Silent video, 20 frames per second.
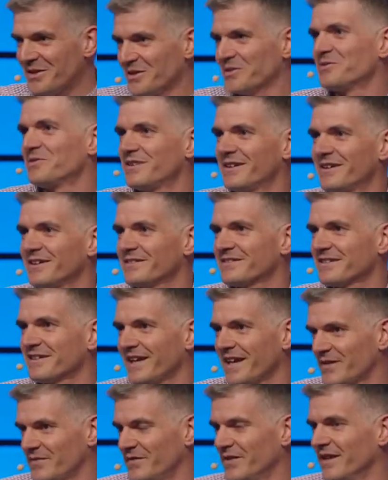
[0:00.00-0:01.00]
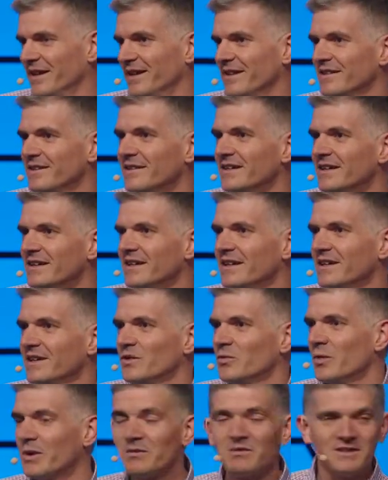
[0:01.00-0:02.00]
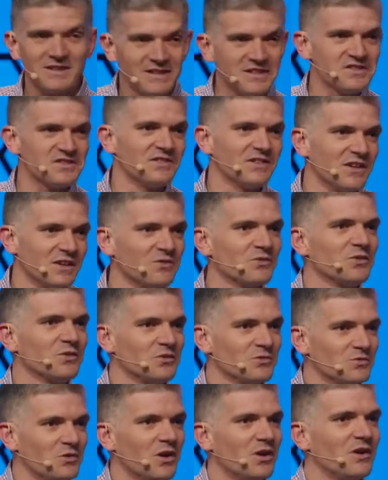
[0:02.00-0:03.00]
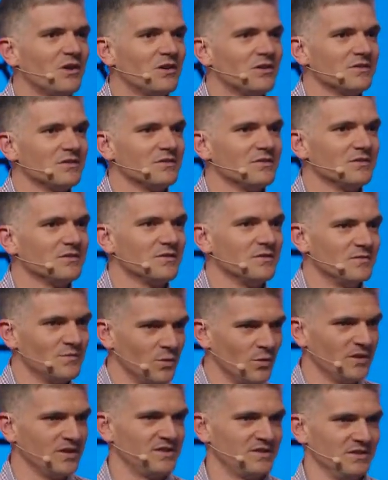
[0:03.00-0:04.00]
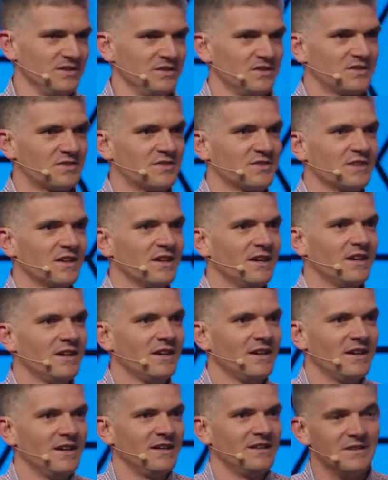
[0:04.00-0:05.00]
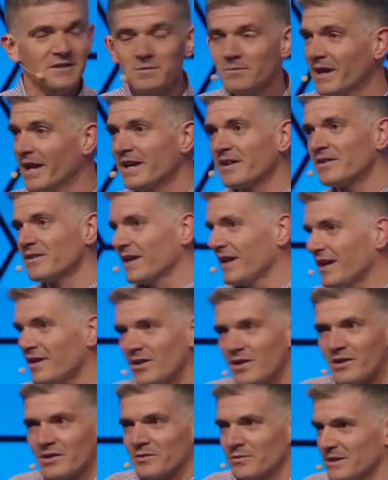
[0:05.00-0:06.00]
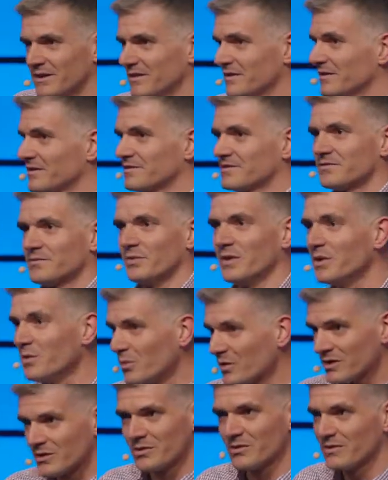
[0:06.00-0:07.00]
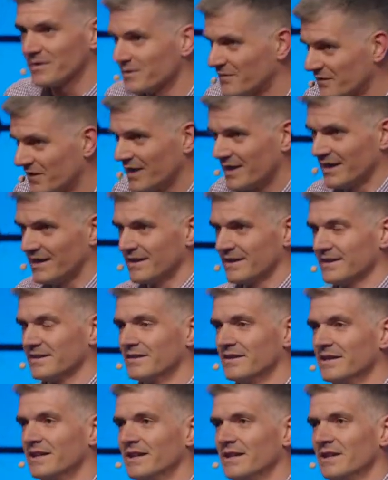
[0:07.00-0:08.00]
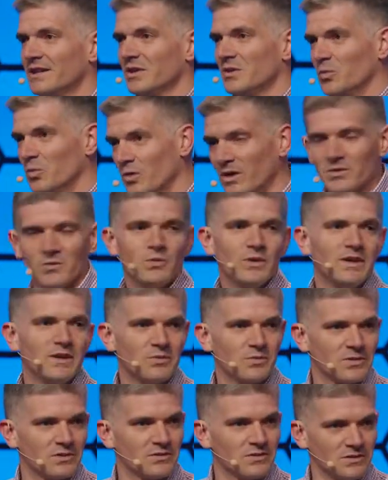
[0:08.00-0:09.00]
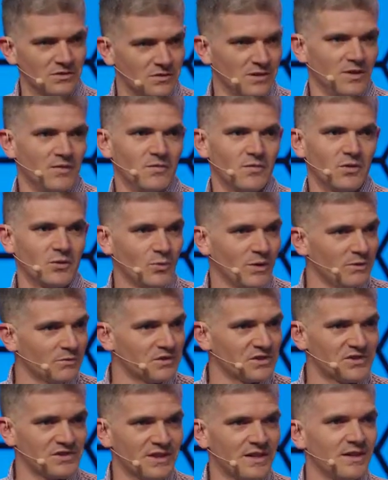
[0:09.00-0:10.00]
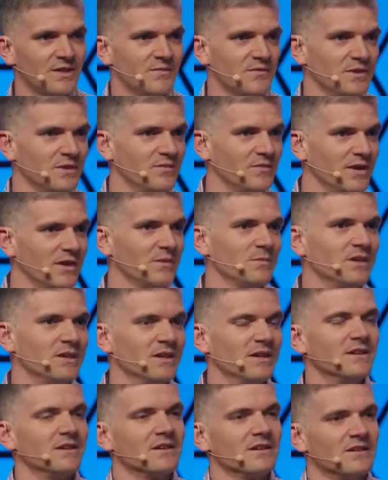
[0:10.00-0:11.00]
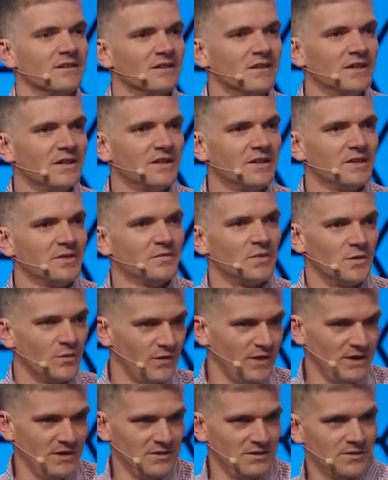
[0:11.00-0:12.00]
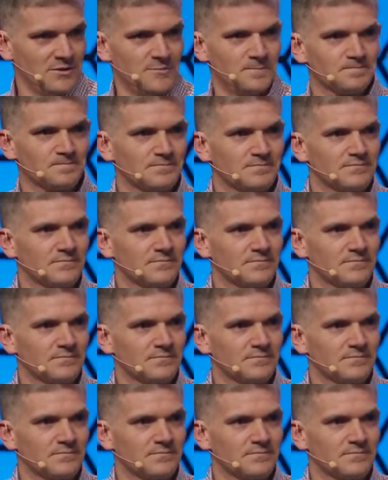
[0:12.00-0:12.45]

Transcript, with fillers: Hard Rock Cafe we were listening to the wrong voices. It didn't matter how hard we looked, we weren't going to find what we were looking for. We were set up from the very beginning for failure.